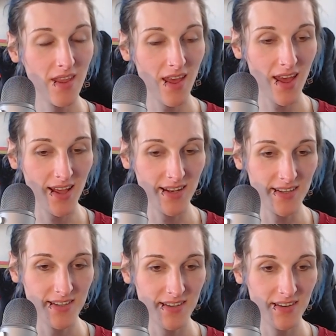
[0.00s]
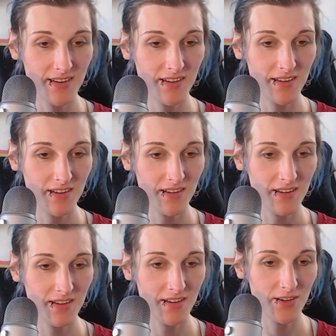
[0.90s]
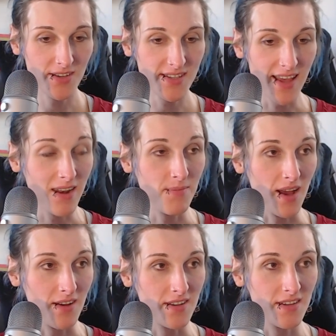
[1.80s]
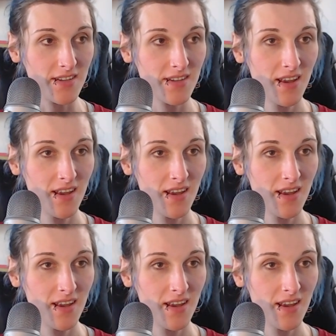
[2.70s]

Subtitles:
And you're sad about it,